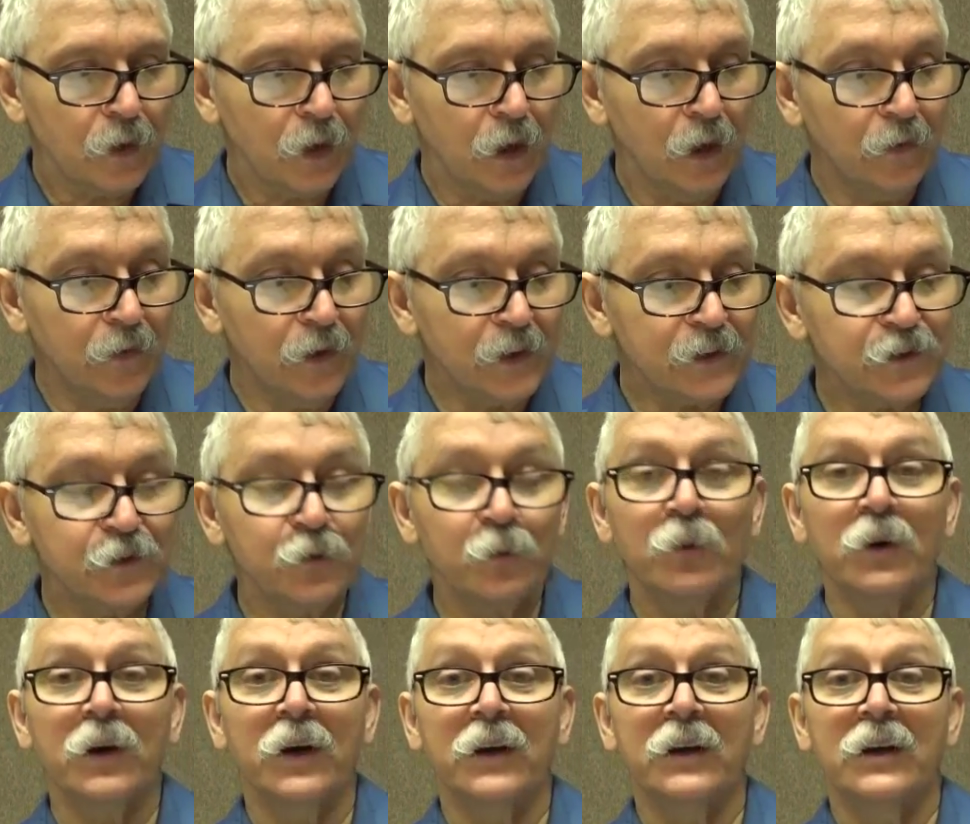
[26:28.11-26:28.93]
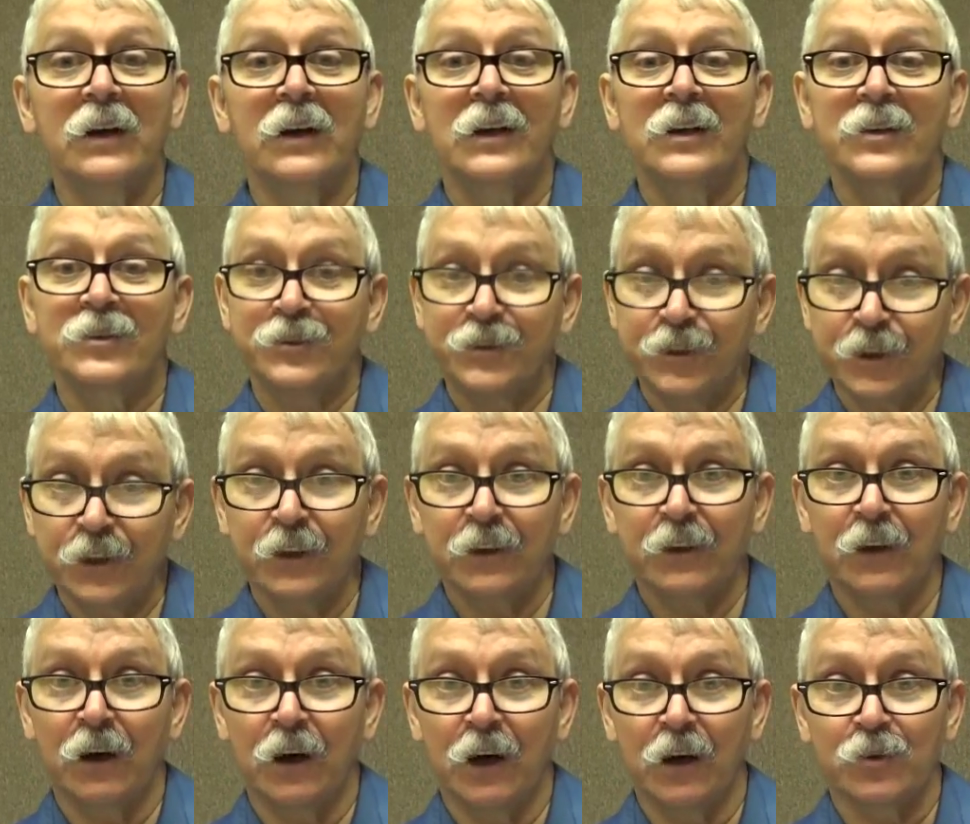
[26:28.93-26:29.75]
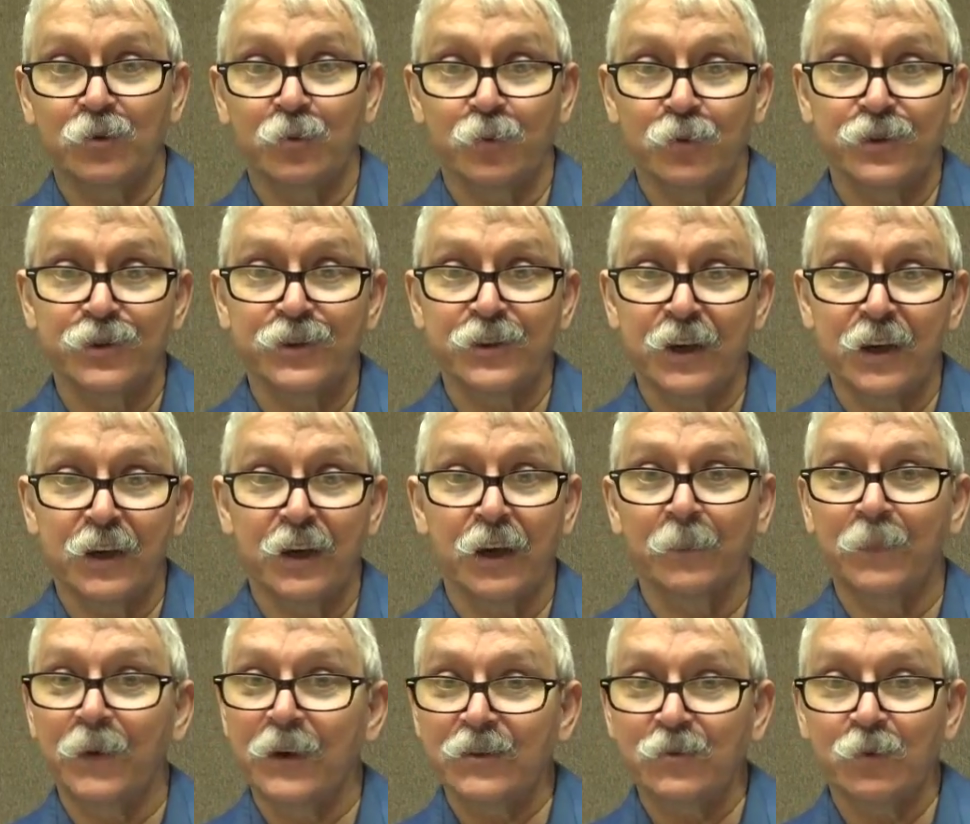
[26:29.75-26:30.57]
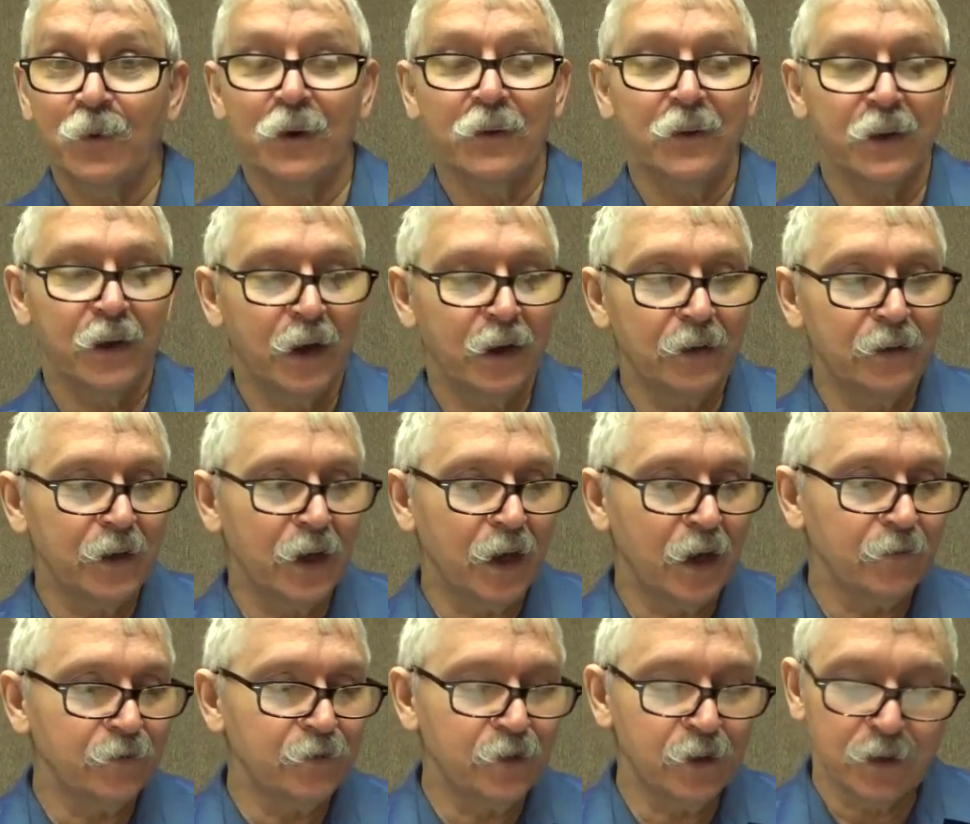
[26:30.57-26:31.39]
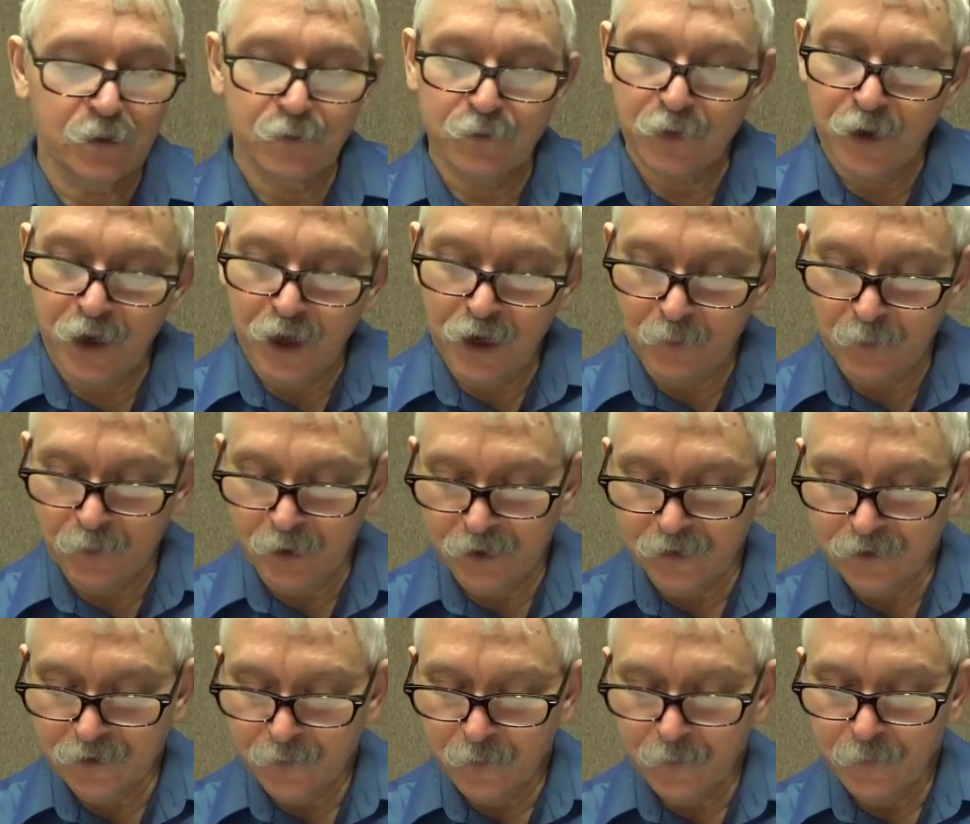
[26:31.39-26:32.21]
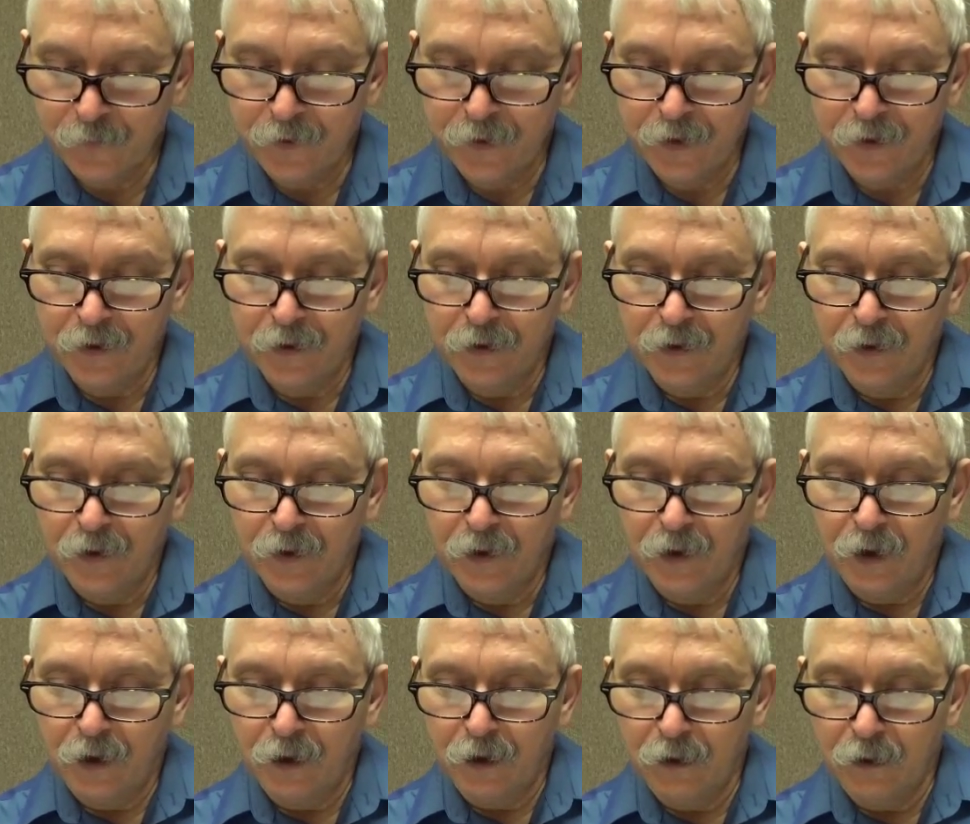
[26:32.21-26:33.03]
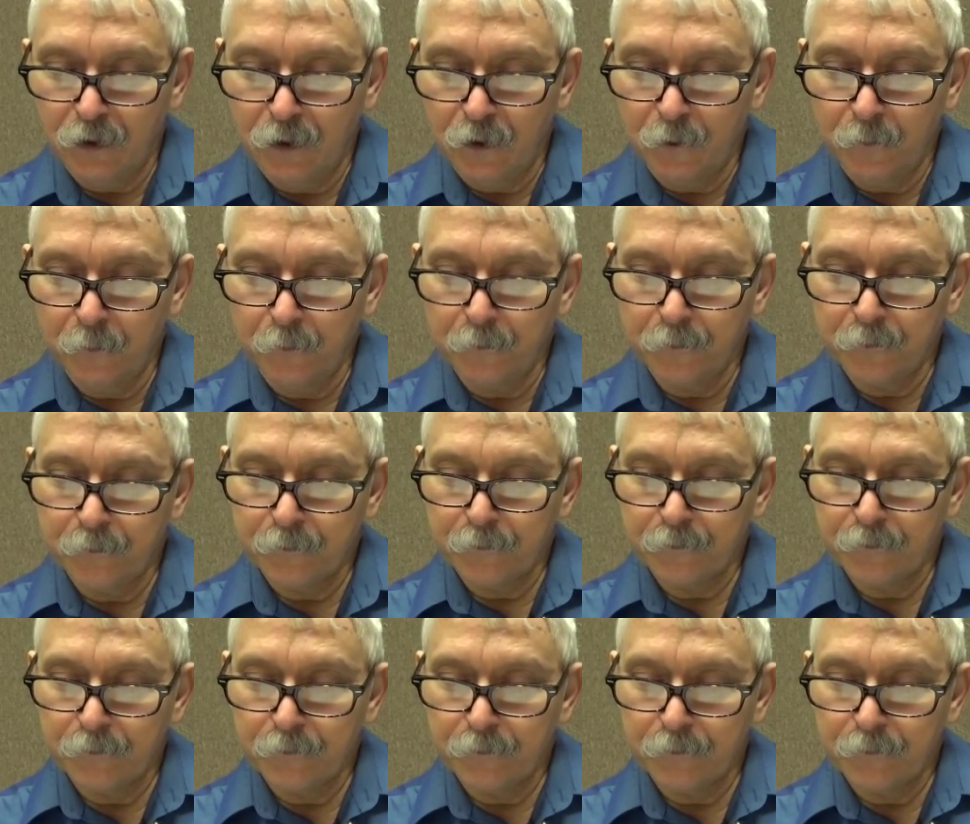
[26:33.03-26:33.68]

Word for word: And that's the way synagogues were set up. That's why they had to have 10 families. Um,